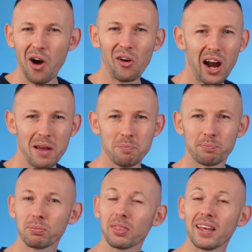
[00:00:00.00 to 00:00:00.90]
All right,
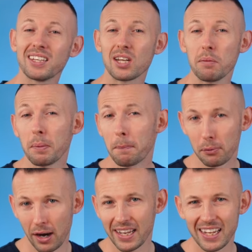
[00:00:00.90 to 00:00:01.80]
it's time to
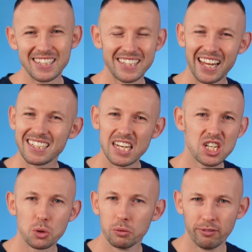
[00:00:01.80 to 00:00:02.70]
break into that
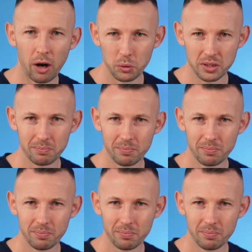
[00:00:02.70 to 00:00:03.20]
digital vault.